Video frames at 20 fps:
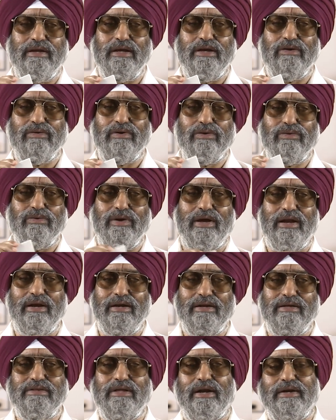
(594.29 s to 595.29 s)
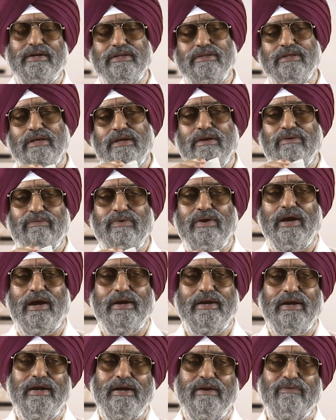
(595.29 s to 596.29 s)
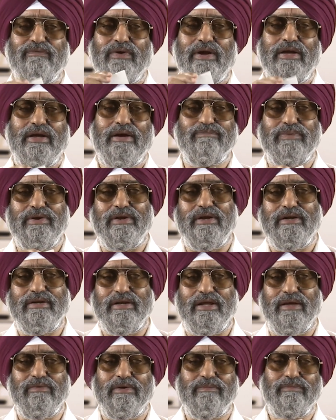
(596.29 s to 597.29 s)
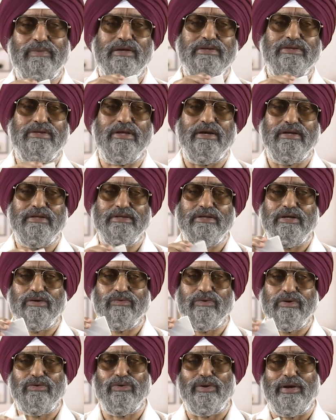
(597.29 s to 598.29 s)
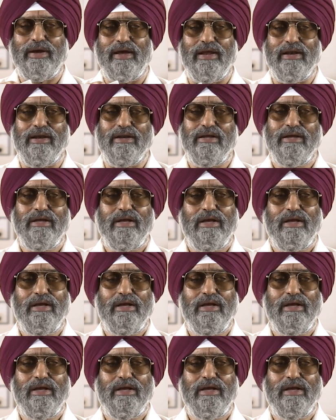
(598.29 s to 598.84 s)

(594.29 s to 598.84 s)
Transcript: equal to L that is we identify a plane given by z is equal to L